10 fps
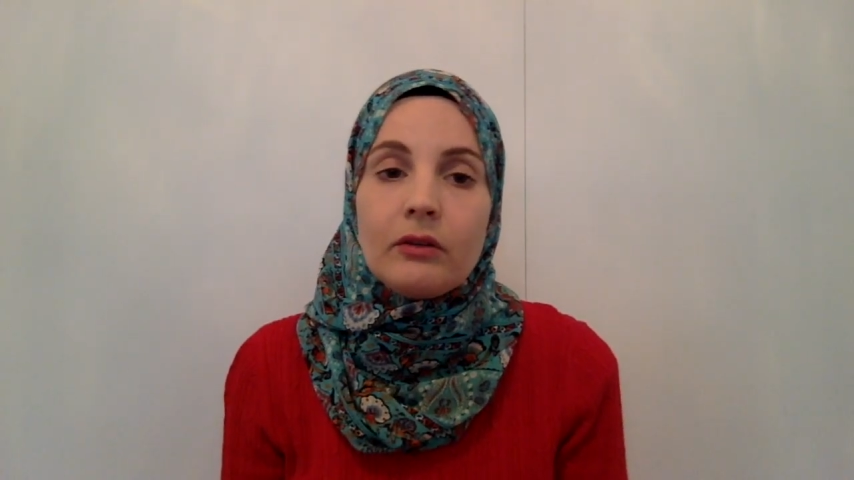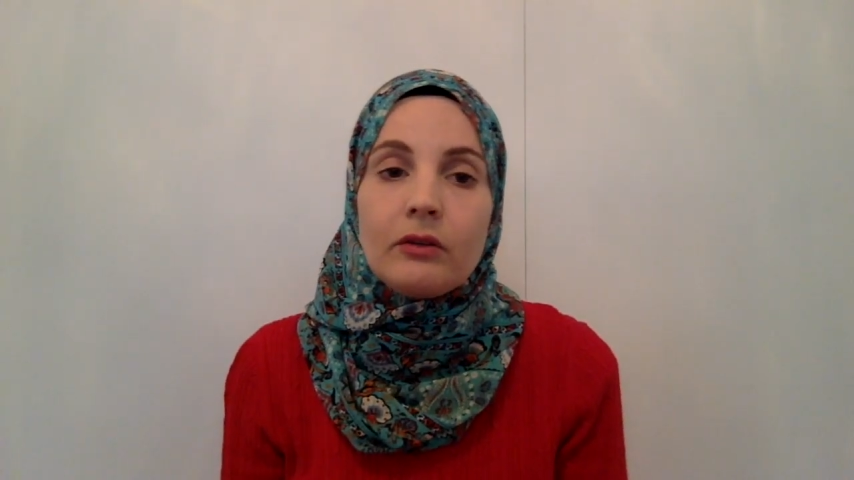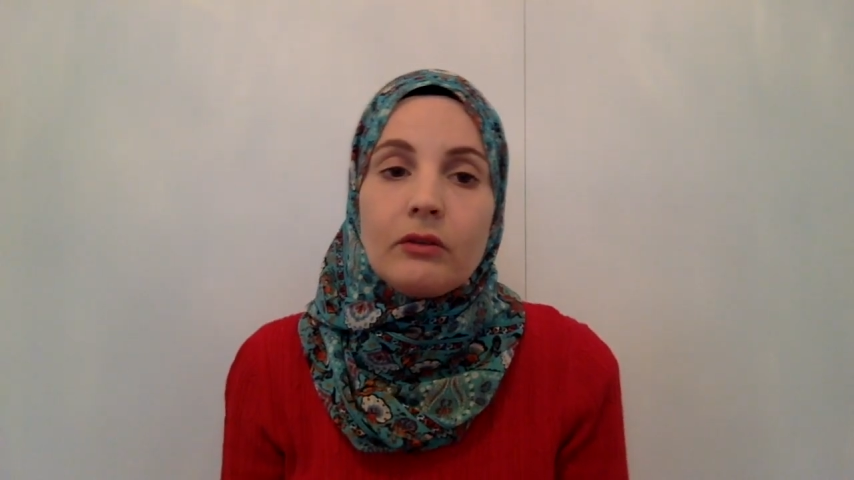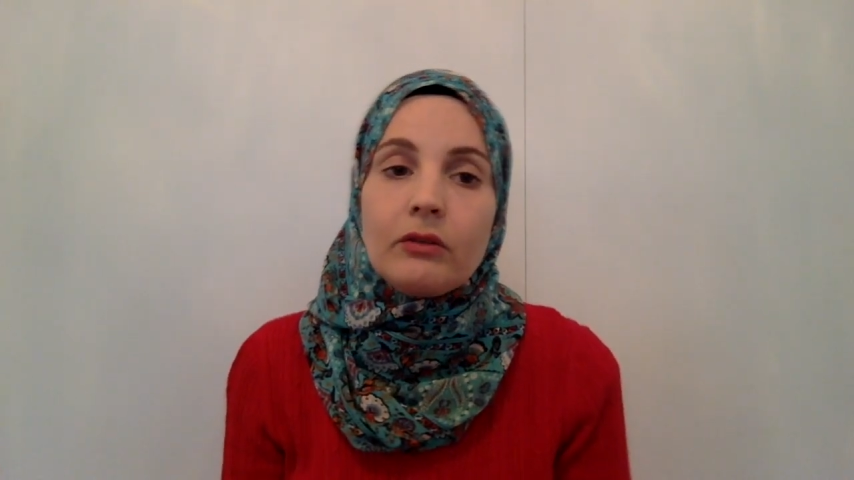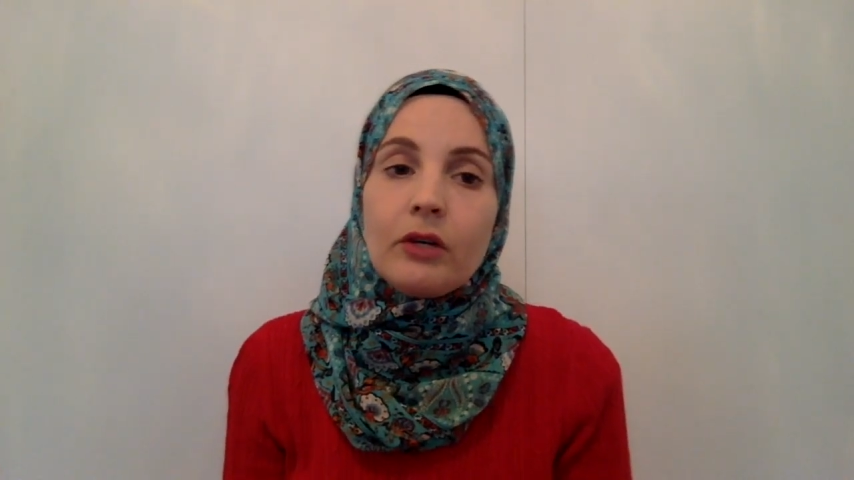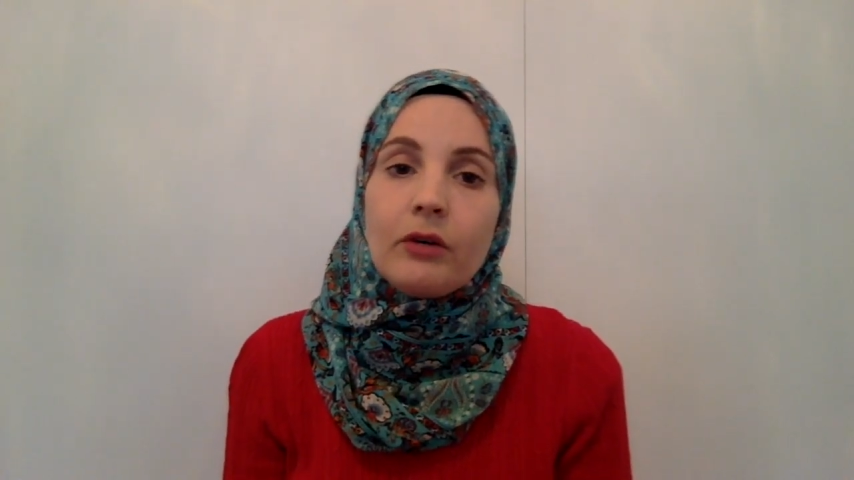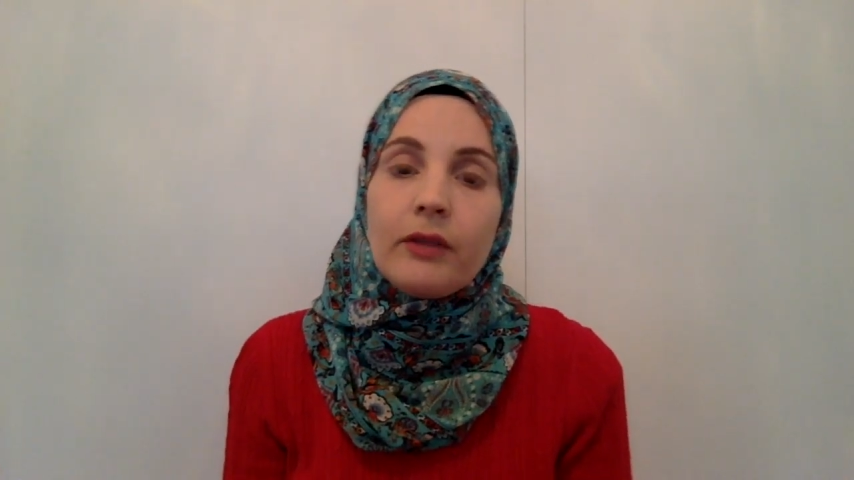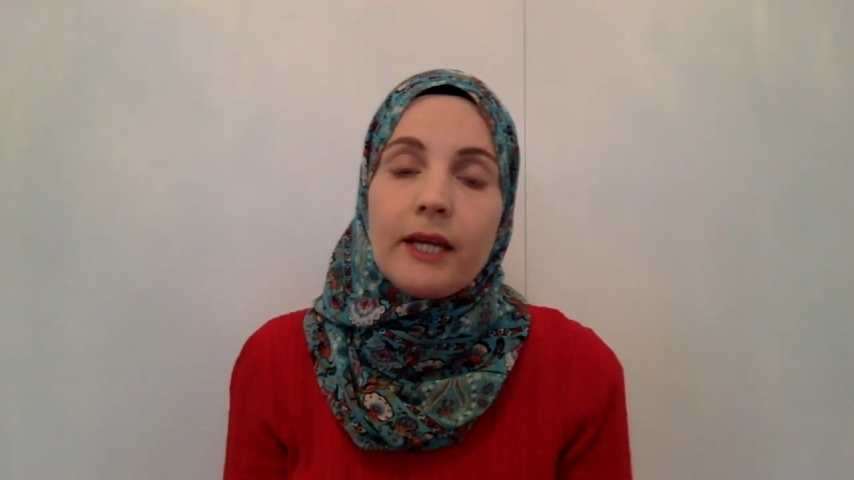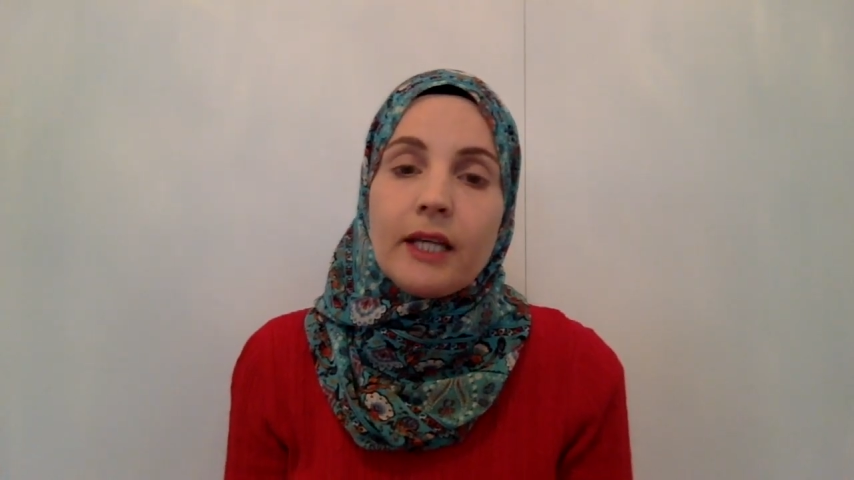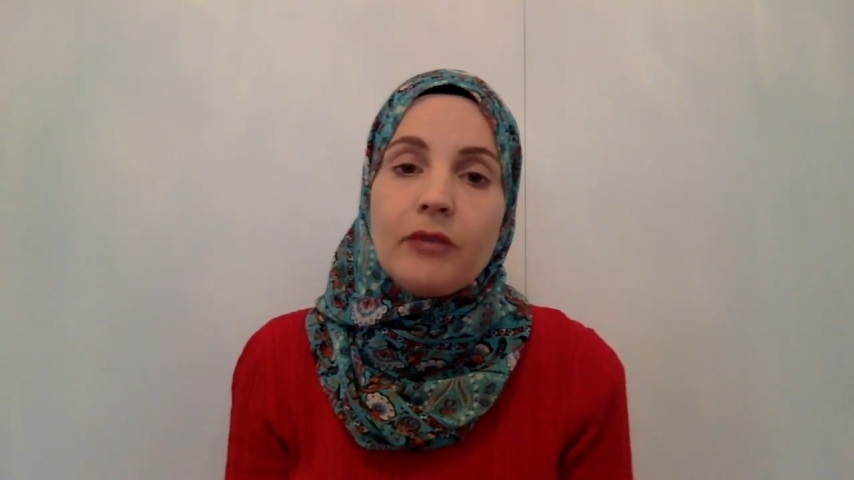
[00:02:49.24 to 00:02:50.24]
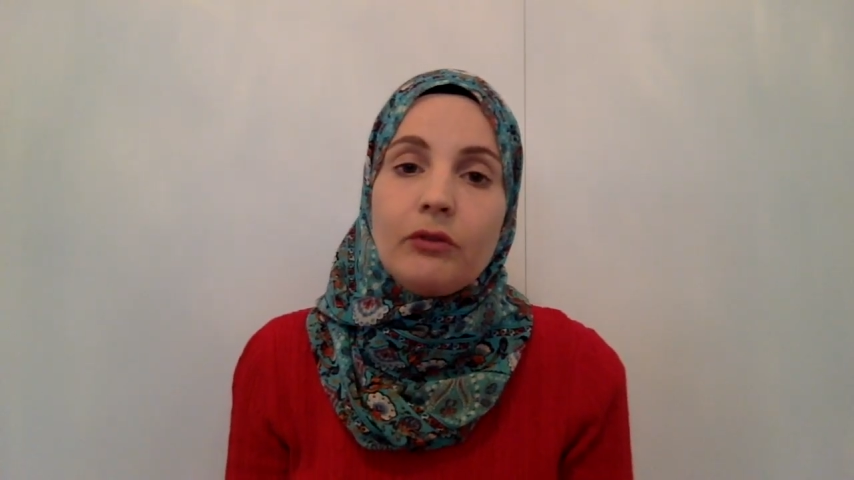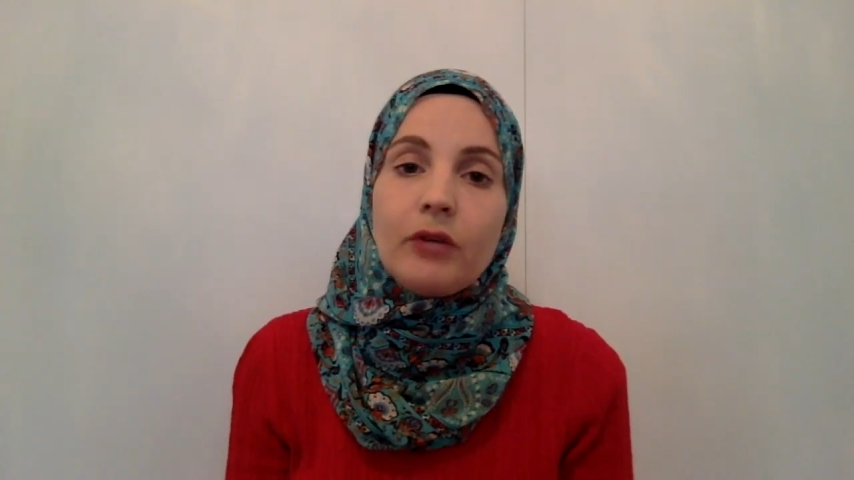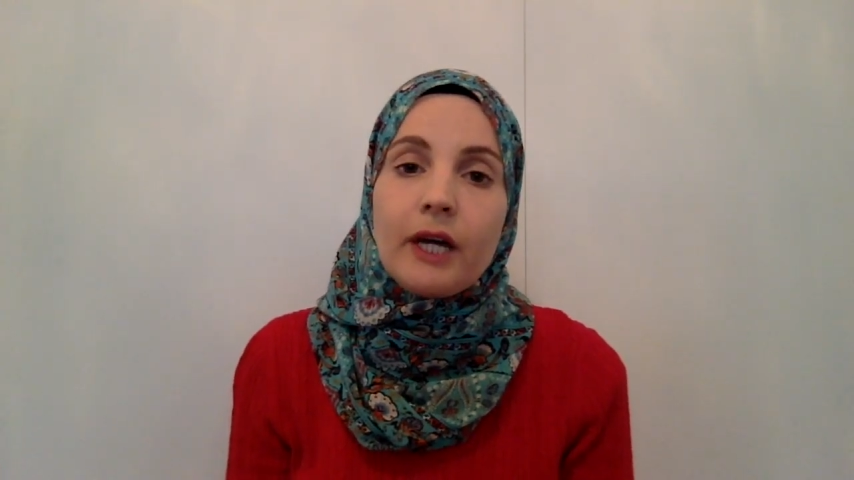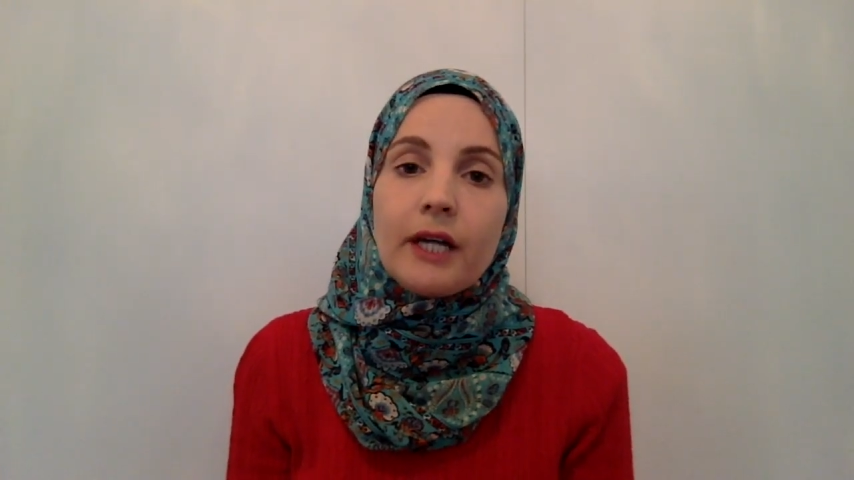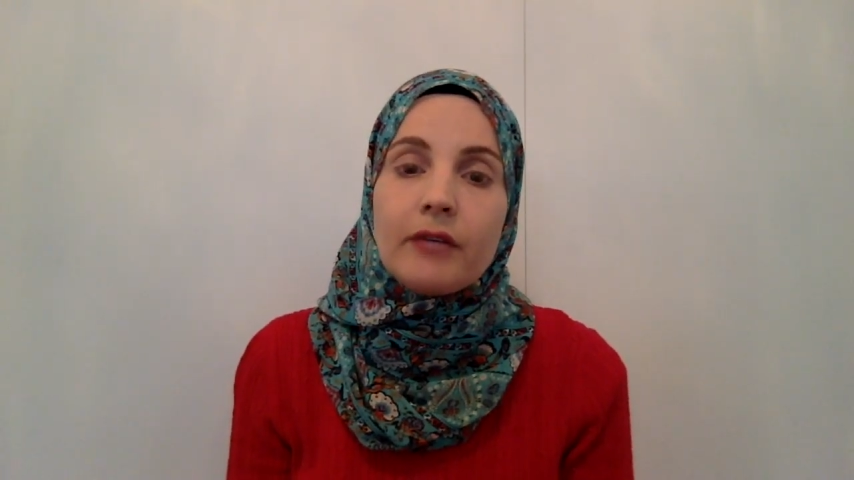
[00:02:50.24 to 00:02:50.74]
So that gives you kind